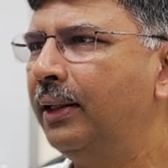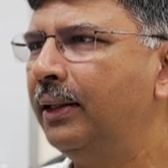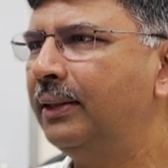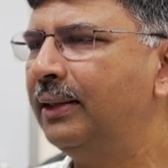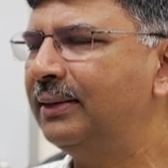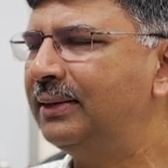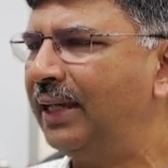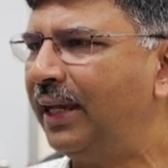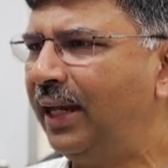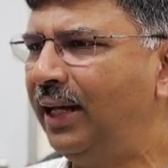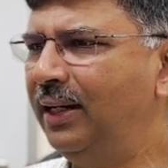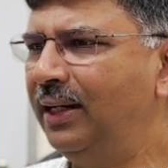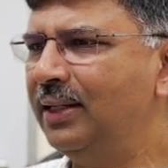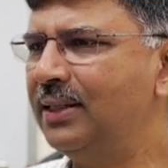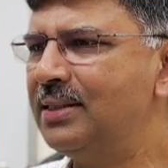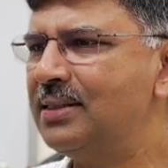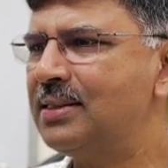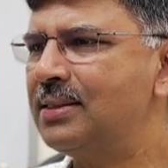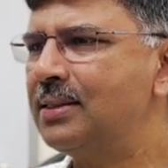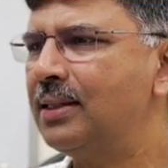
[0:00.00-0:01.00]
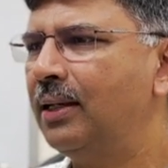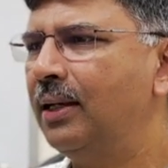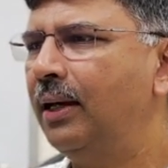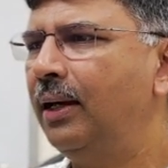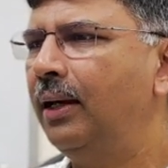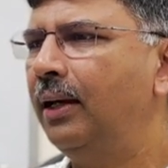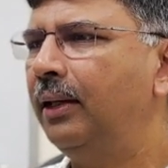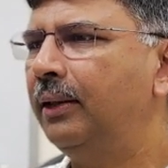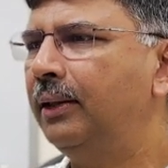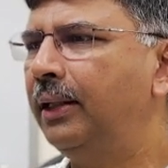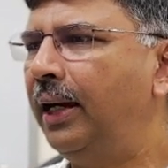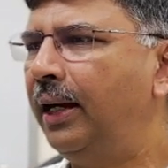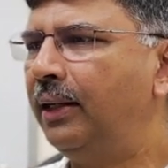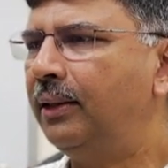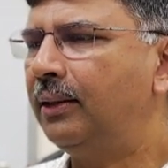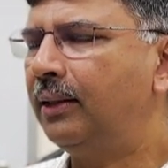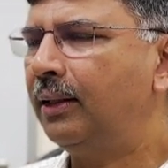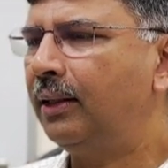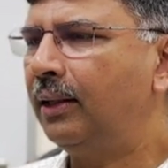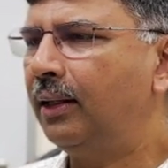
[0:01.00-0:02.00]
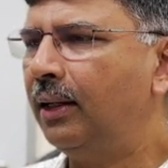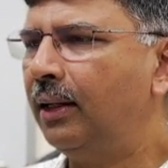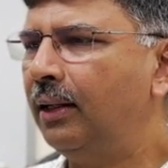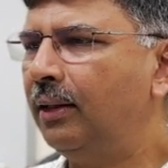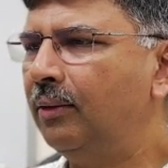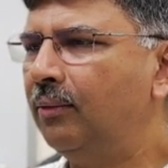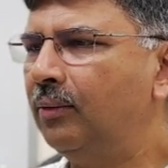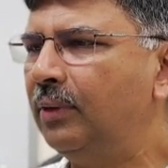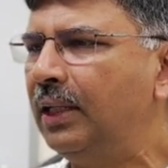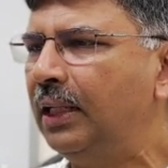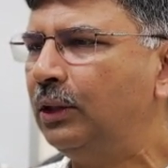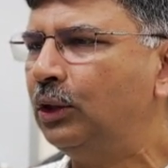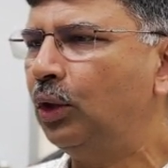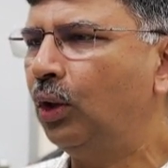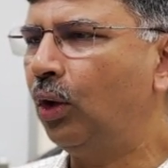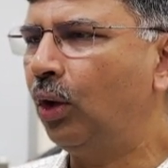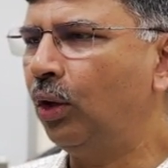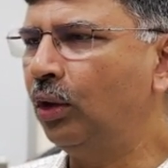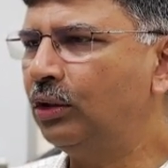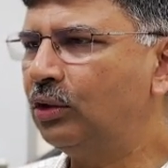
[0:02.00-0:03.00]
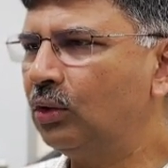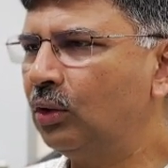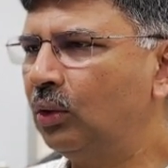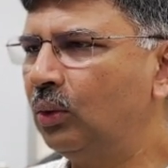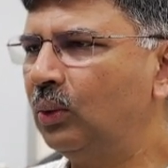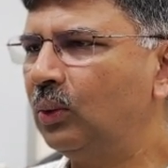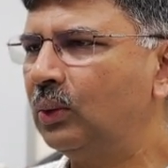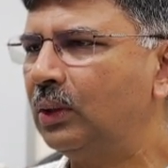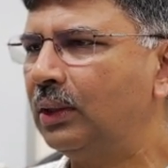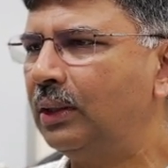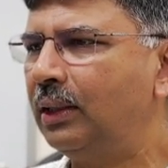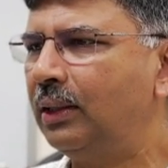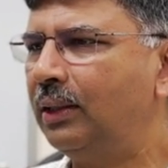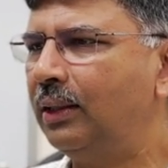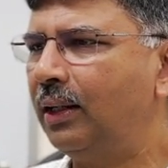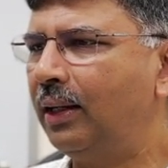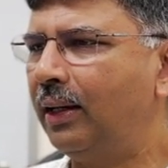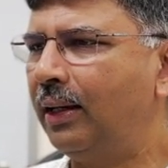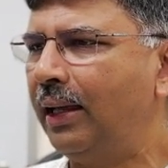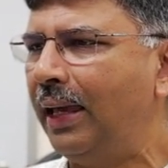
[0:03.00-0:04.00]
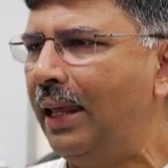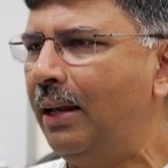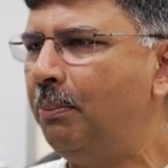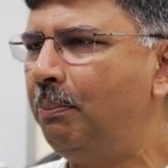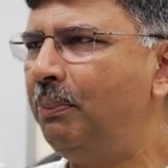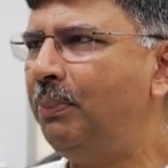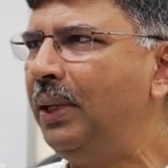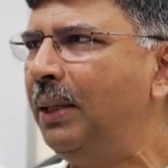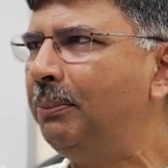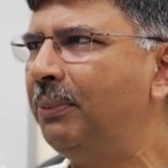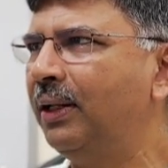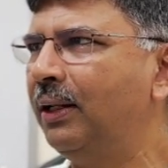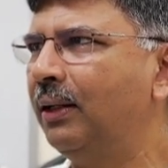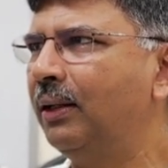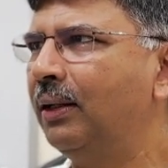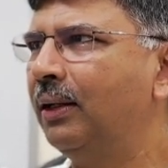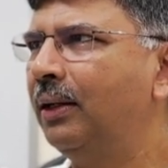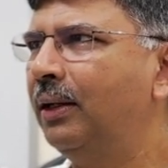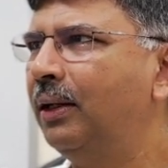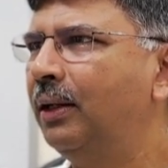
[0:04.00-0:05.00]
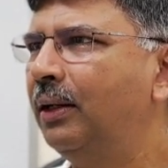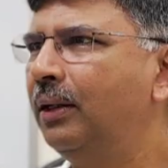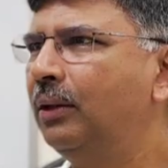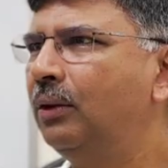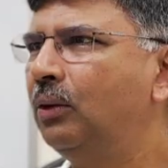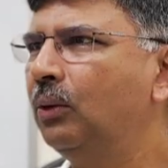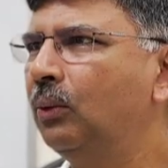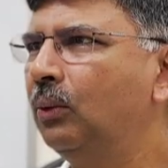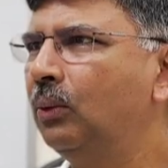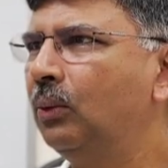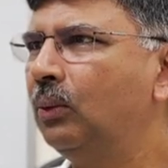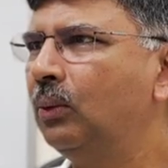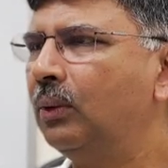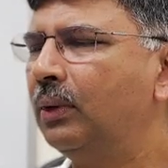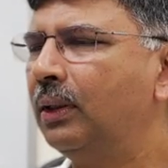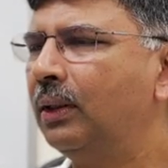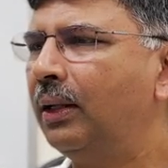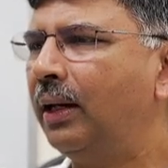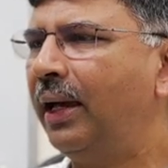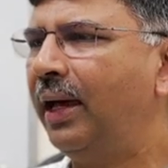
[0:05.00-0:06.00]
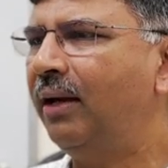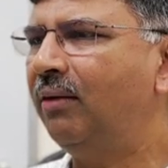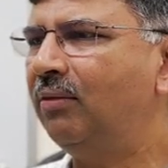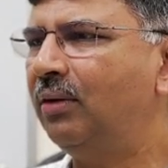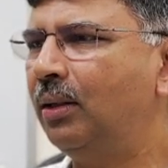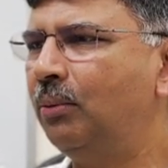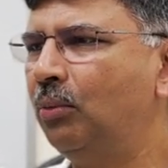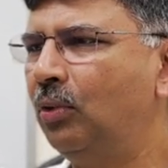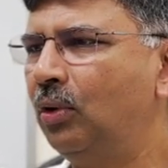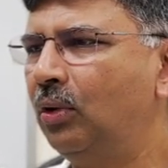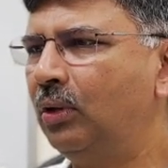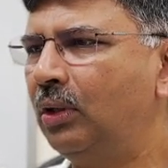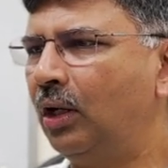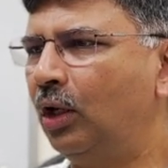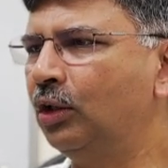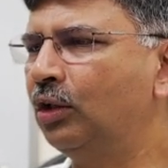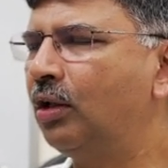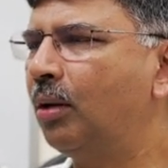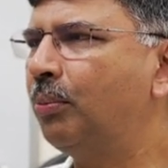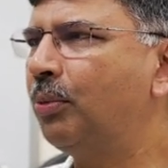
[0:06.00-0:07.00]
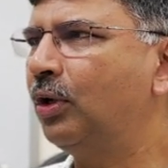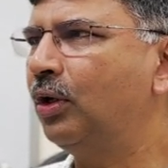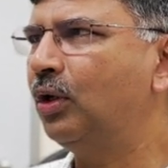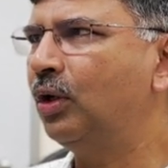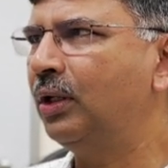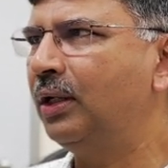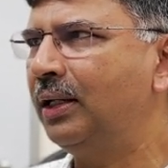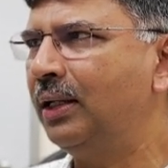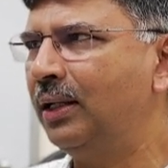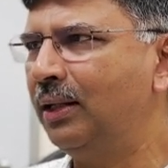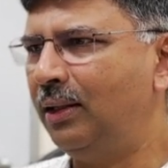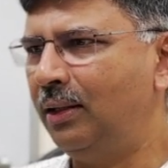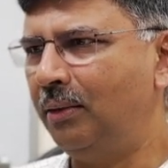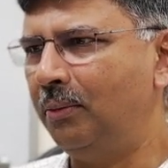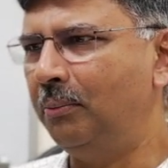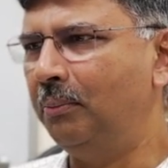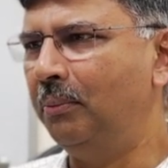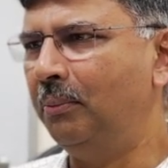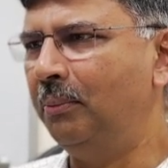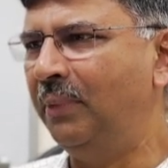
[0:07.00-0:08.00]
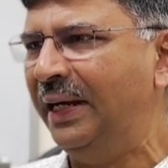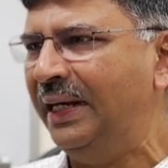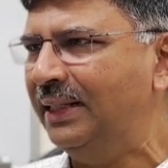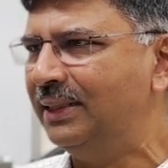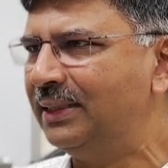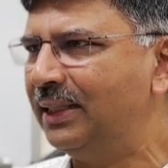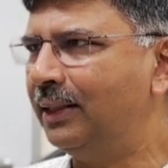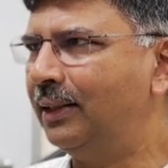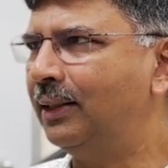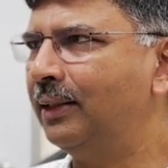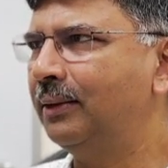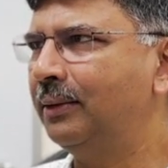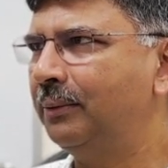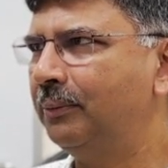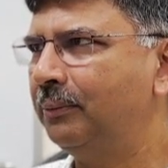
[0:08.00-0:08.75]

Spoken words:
The second is that they should also help people to have a more entrepreneurial mindset